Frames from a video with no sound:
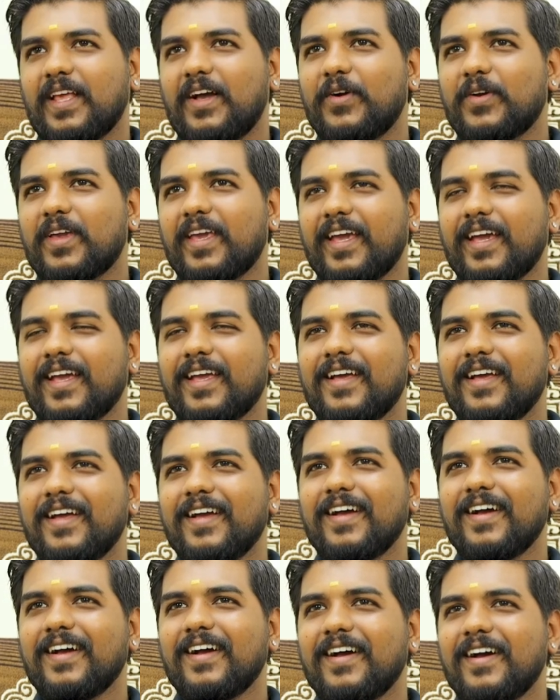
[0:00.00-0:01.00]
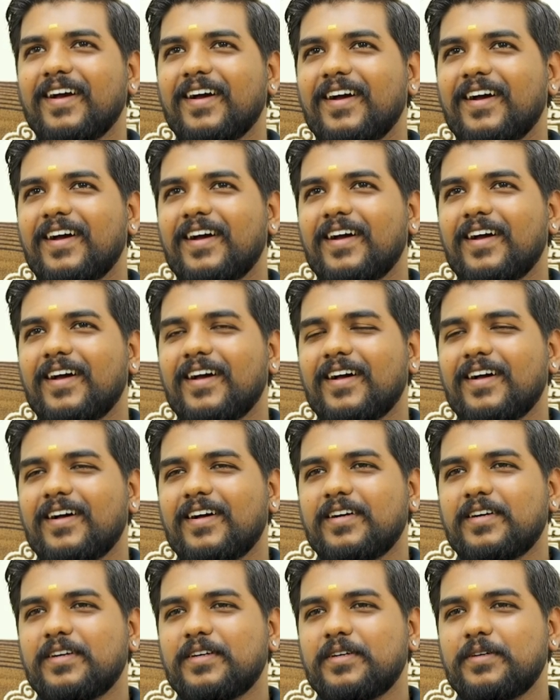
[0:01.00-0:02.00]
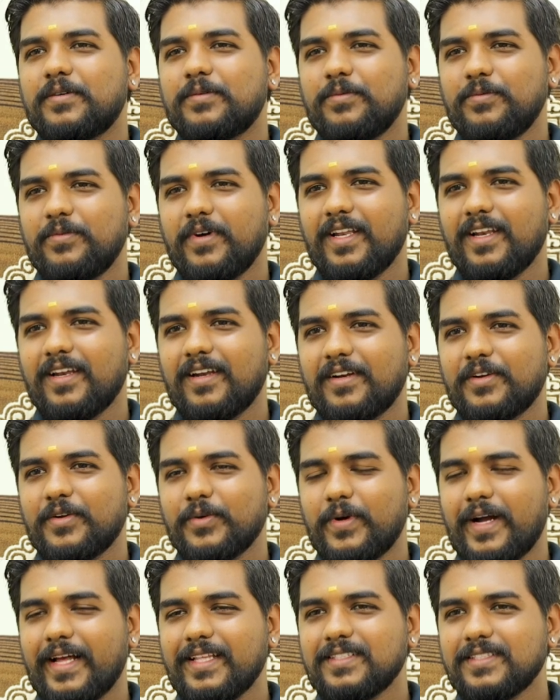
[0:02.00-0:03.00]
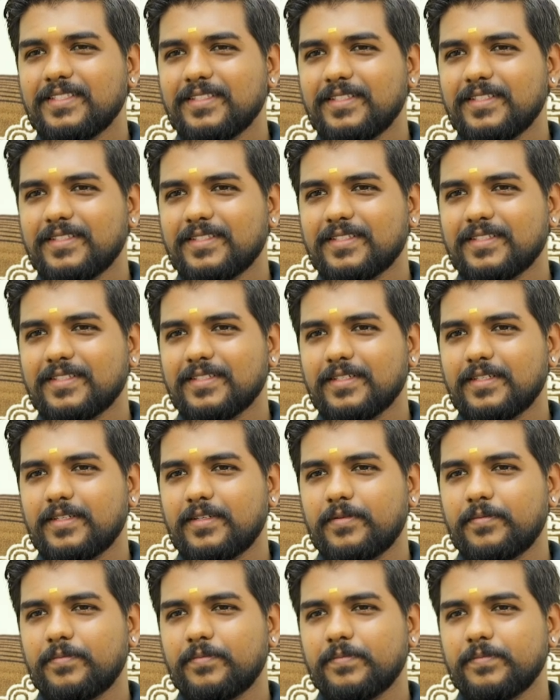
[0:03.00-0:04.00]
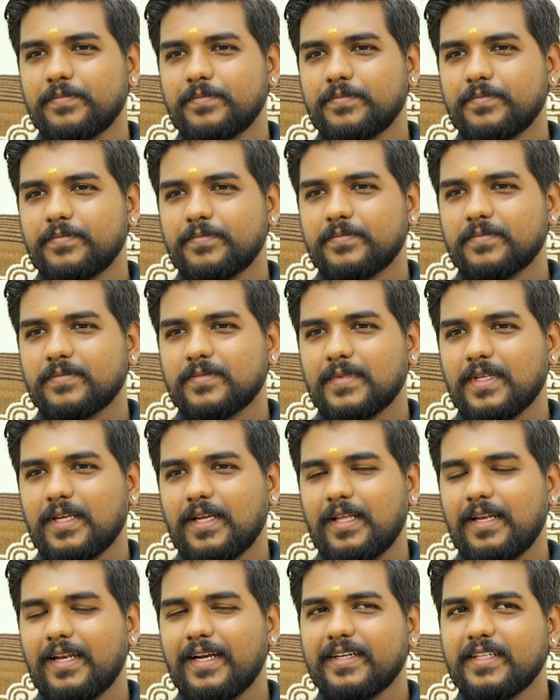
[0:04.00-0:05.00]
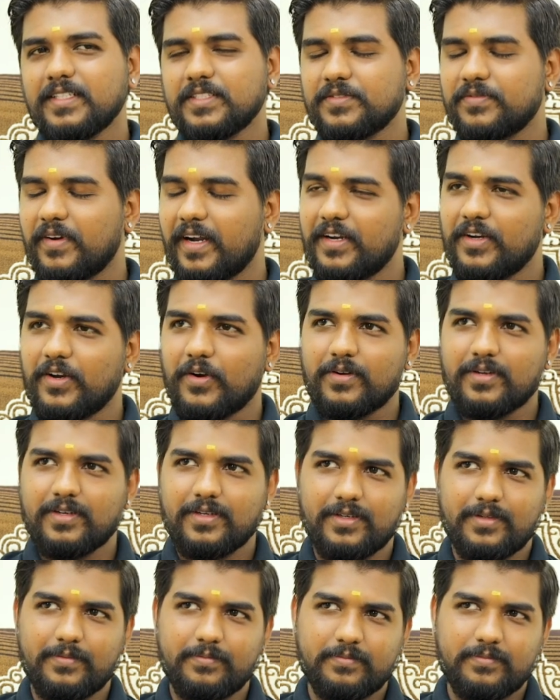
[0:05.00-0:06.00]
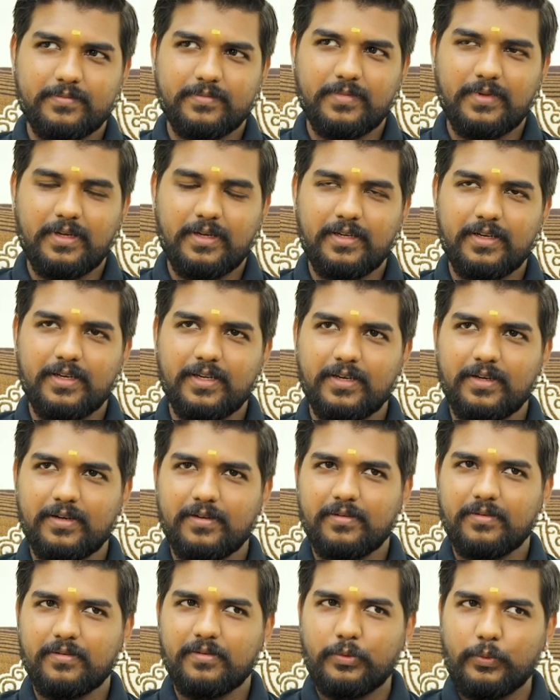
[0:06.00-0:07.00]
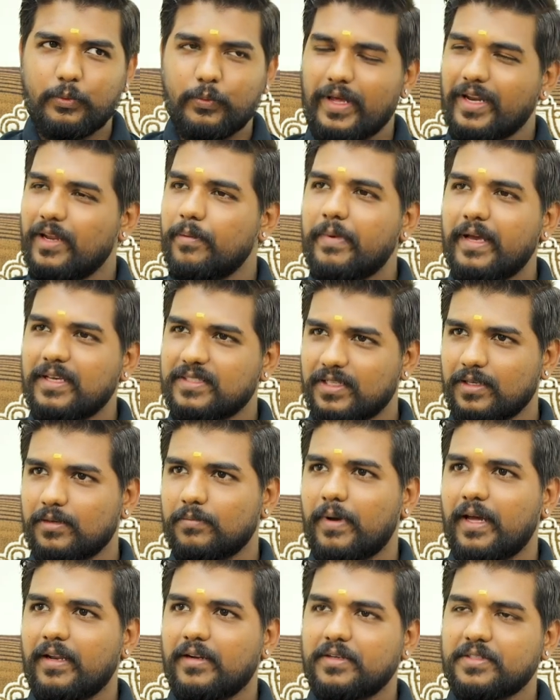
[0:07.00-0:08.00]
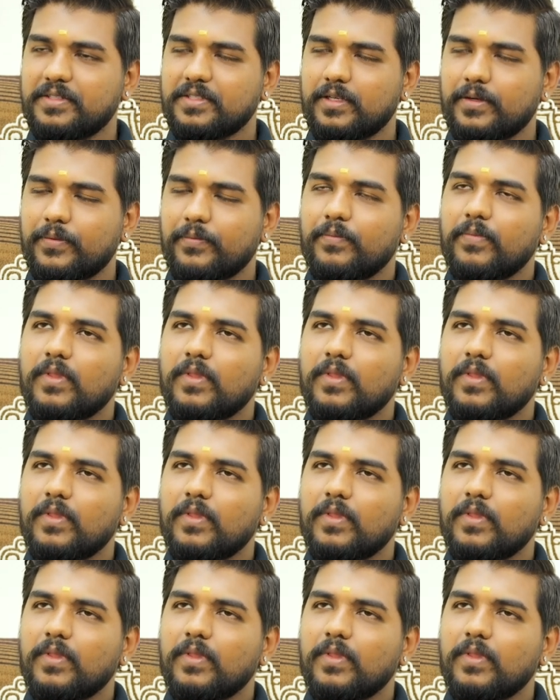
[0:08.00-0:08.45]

Okay. Well, to answer this, let us find out in a very basic manner, sir.